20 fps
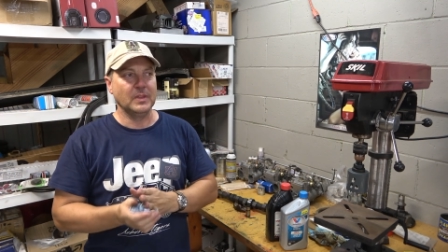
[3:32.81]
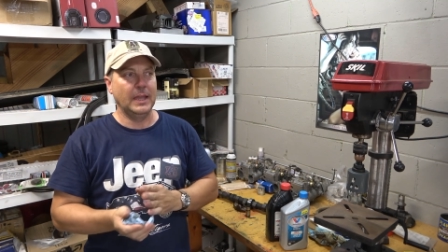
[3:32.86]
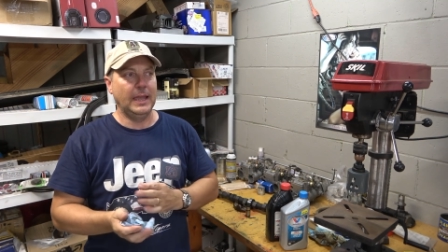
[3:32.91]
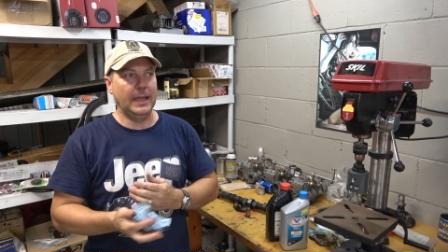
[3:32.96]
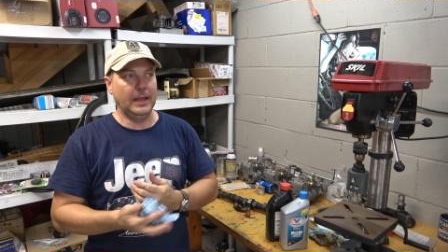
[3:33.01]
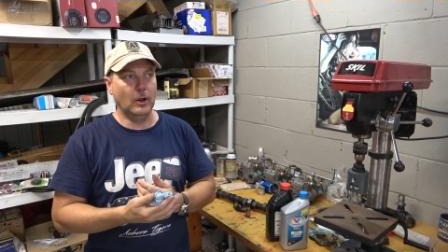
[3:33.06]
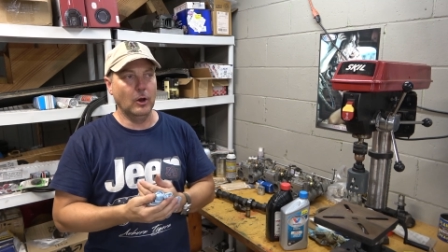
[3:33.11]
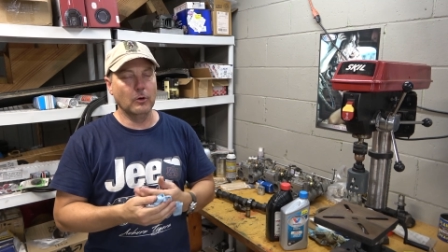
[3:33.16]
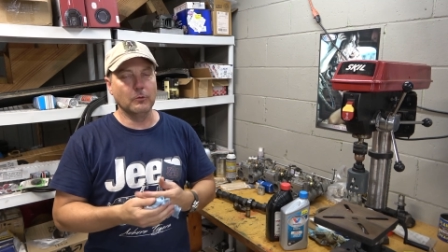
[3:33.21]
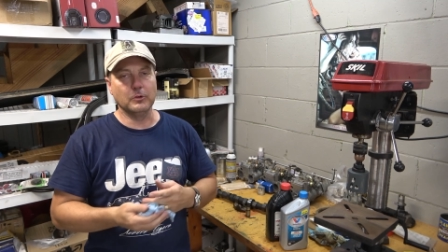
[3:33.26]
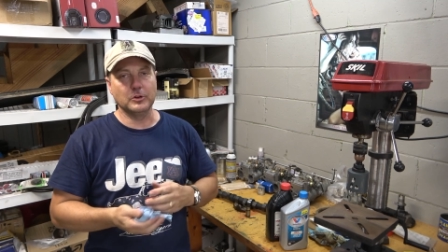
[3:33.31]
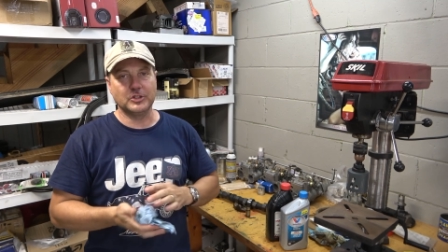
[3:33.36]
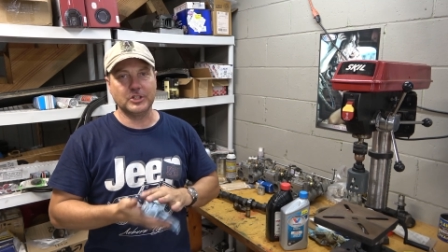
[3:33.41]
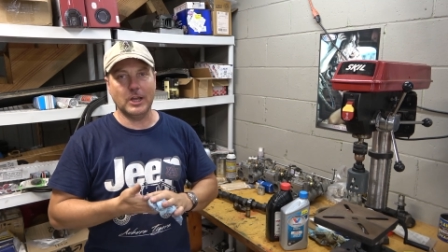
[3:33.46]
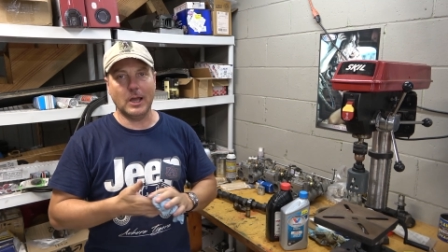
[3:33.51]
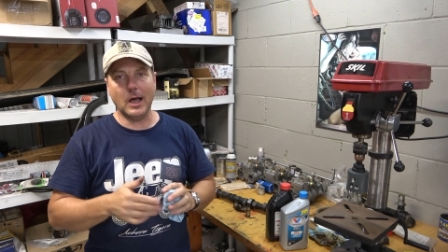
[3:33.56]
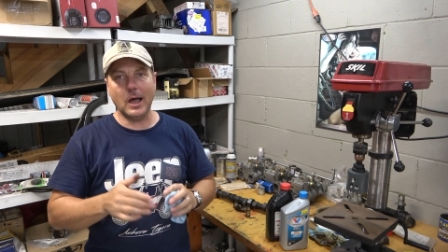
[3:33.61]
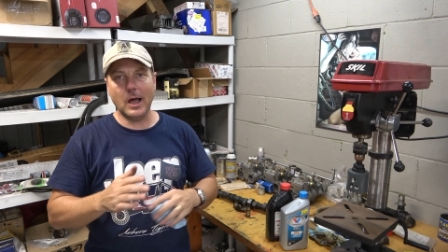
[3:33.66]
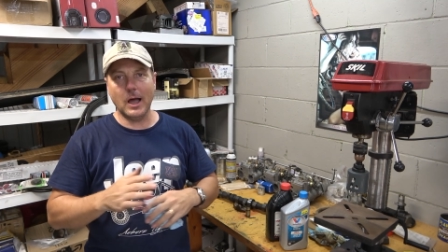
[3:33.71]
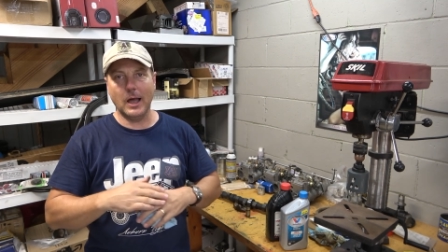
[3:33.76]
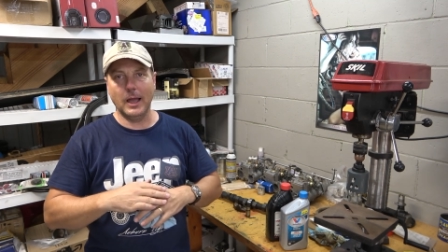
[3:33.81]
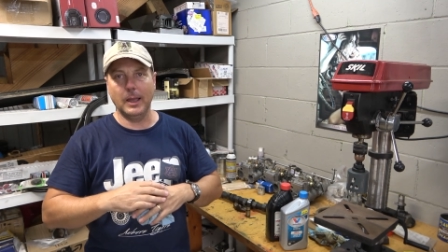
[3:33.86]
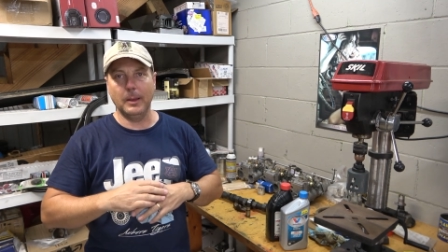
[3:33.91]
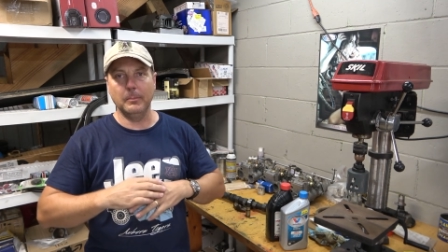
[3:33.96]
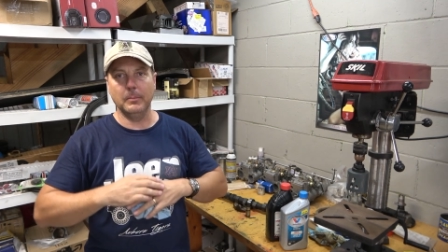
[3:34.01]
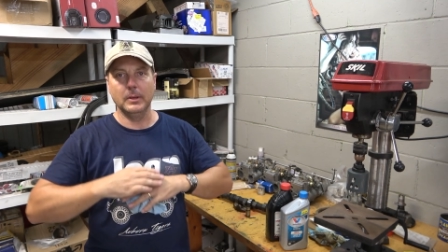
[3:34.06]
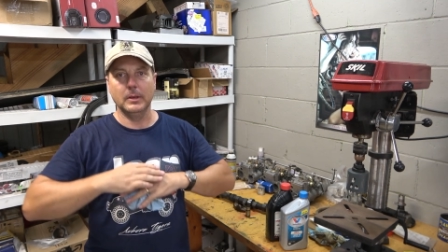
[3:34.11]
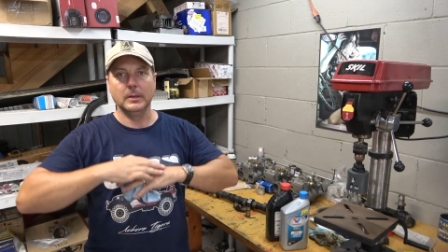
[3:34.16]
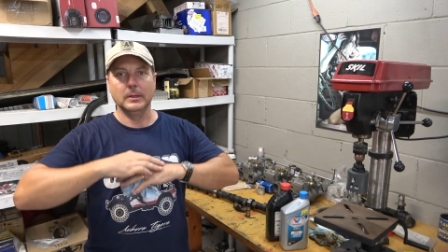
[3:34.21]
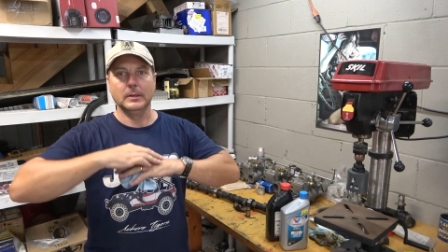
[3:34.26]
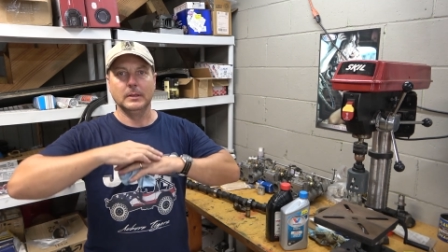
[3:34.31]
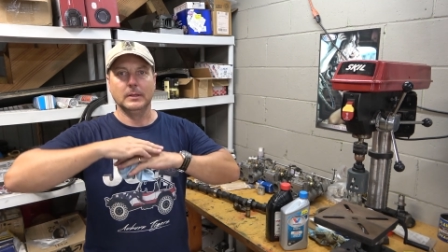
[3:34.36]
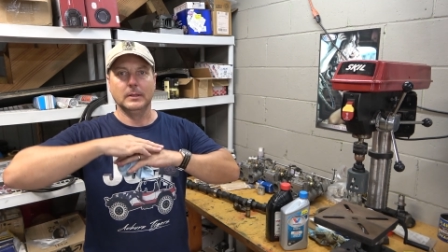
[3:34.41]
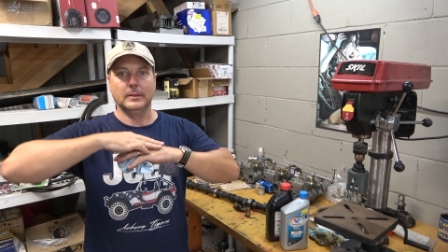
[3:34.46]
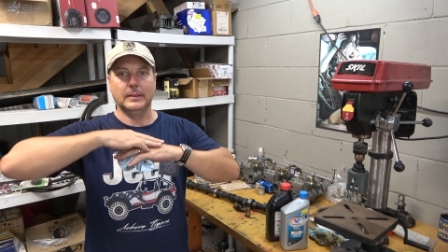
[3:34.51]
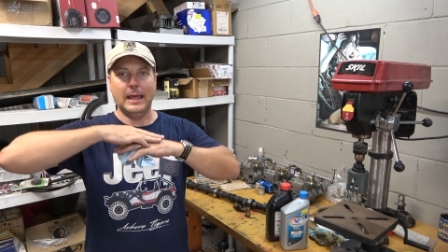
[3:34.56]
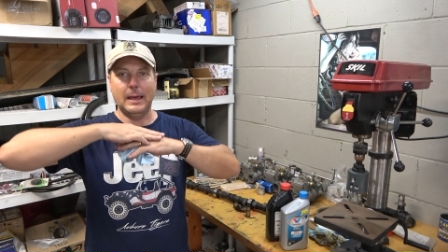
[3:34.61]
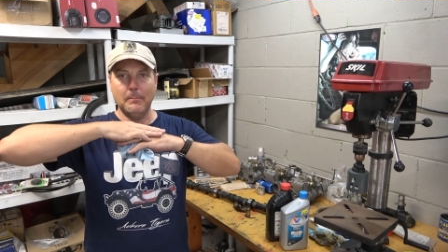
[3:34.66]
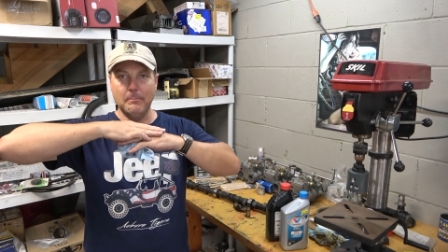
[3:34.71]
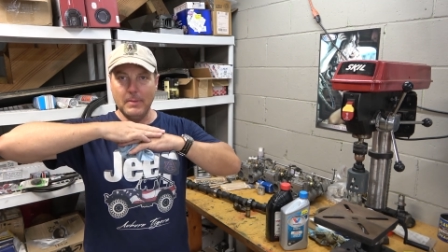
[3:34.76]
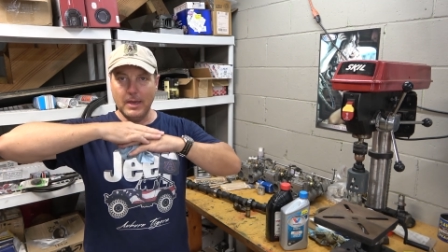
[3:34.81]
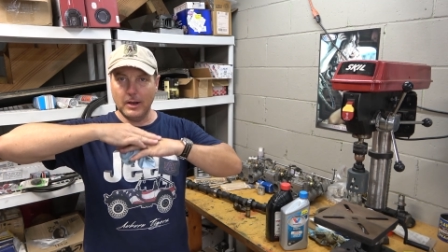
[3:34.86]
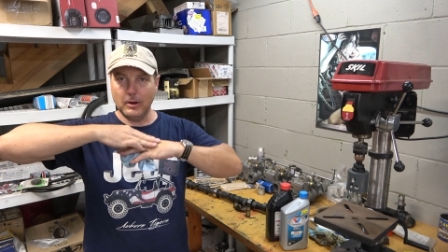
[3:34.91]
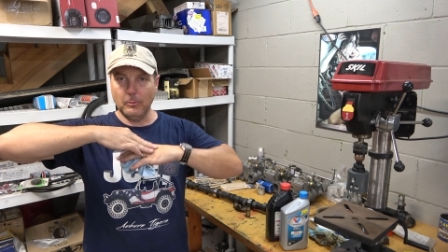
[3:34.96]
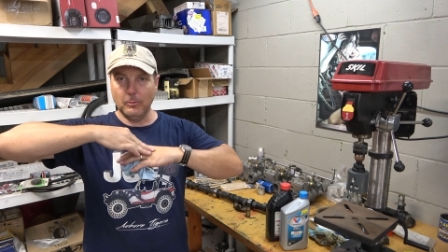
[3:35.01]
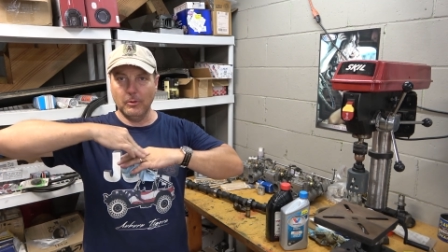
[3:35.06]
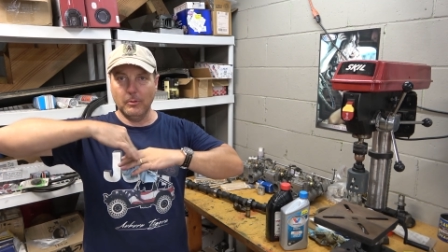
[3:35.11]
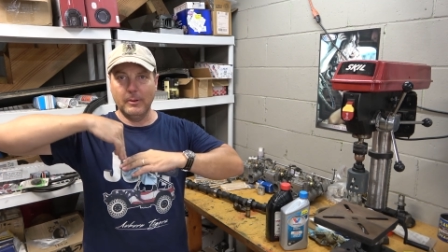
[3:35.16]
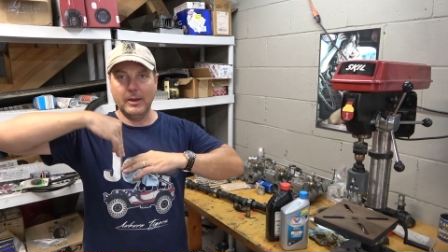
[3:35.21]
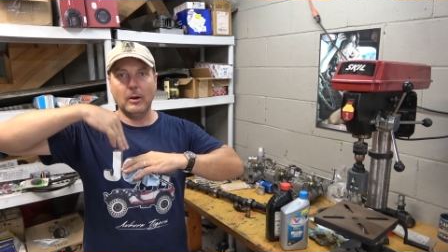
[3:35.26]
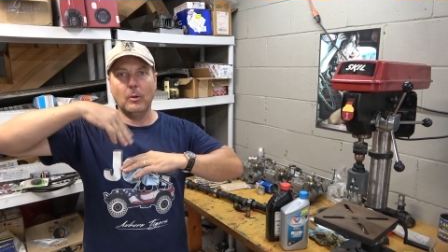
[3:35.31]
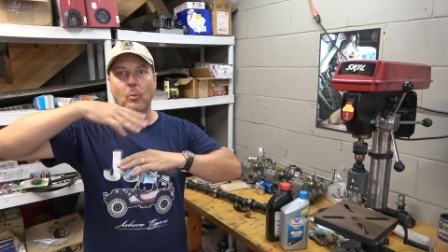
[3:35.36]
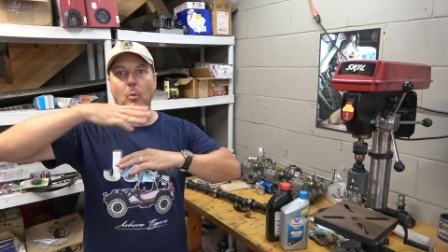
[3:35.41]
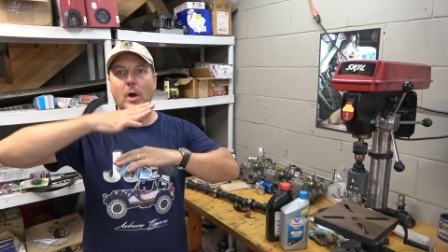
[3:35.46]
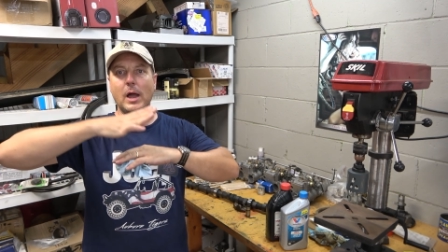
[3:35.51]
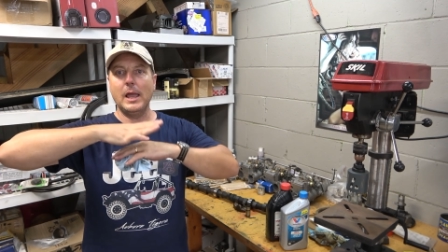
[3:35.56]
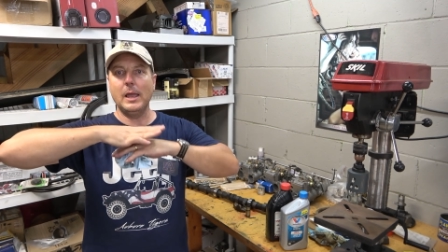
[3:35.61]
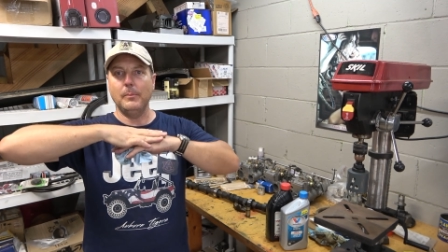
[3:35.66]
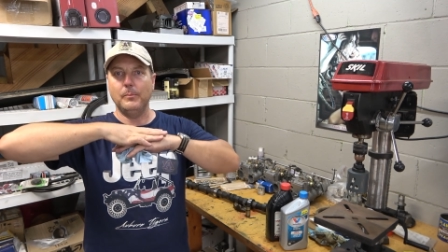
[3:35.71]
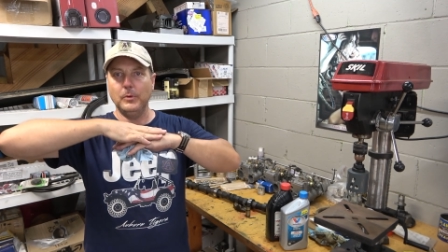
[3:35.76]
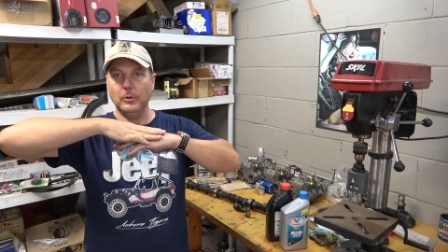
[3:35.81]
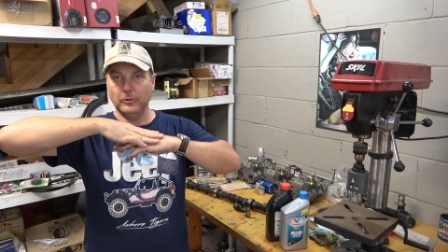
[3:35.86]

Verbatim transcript: And over time, that metal to metal wipe,